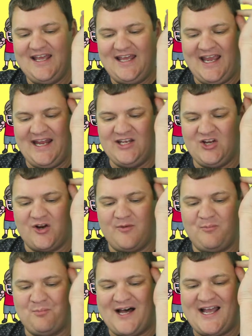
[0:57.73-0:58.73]
in your
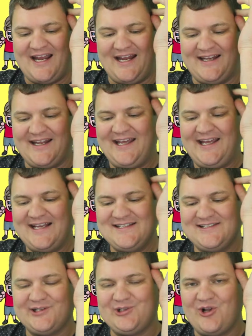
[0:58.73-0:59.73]
mind. Is
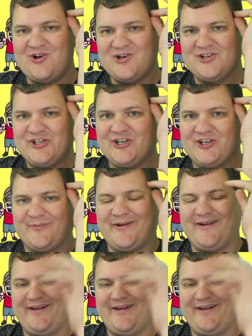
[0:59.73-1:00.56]
the long term.